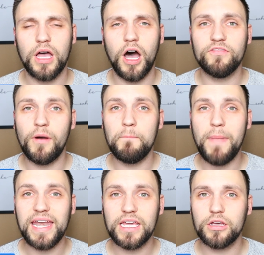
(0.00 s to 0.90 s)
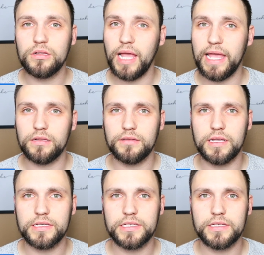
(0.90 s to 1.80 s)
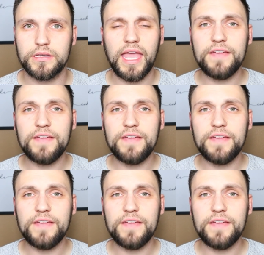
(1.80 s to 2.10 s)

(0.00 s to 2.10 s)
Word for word: of a medical illness.